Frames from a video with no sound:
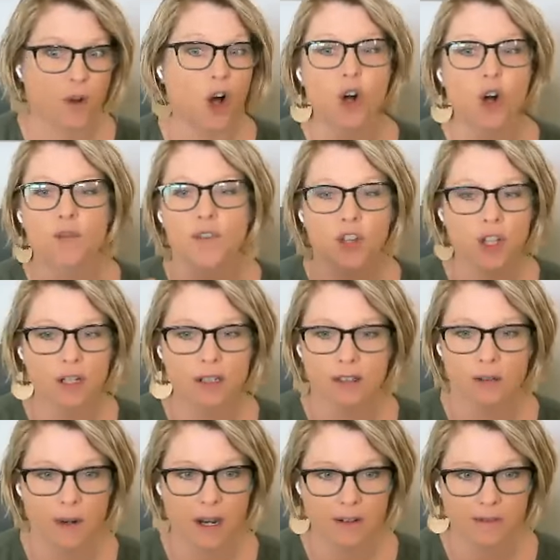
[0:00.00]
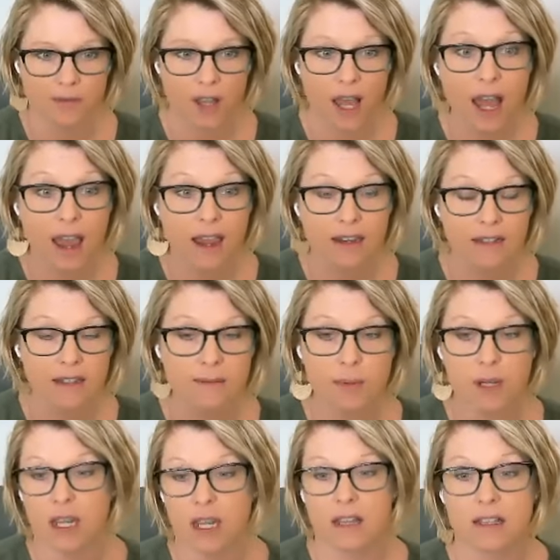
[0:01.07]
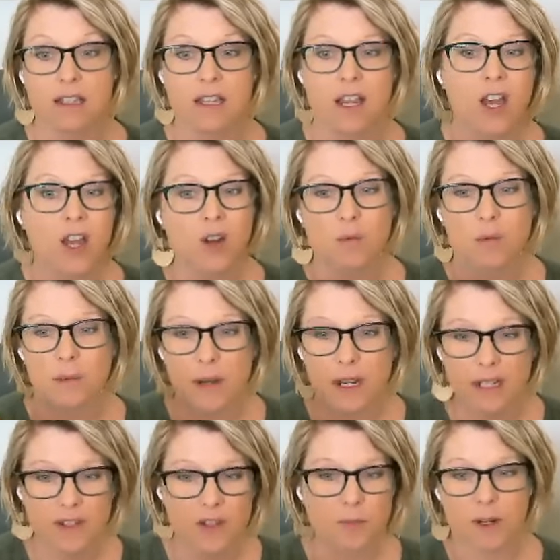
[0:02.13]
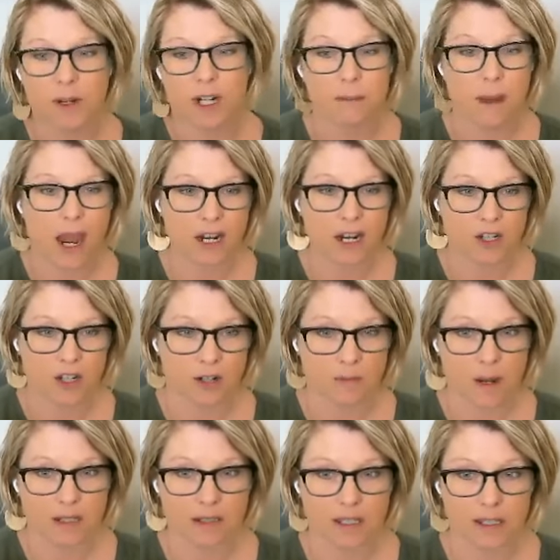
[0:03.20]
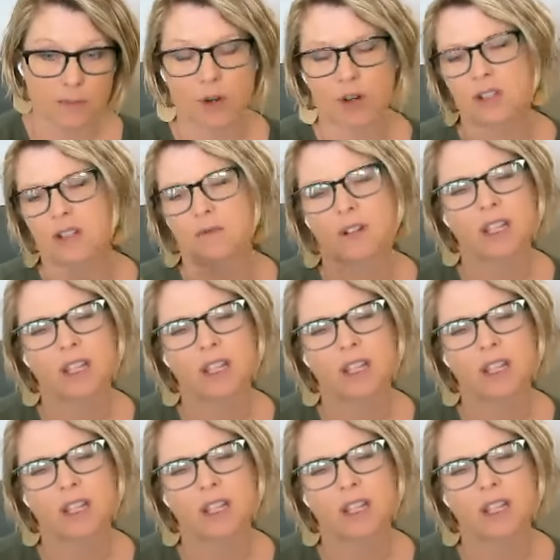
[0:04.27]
We'll overlook the red flags because we're being super compassionate about this person.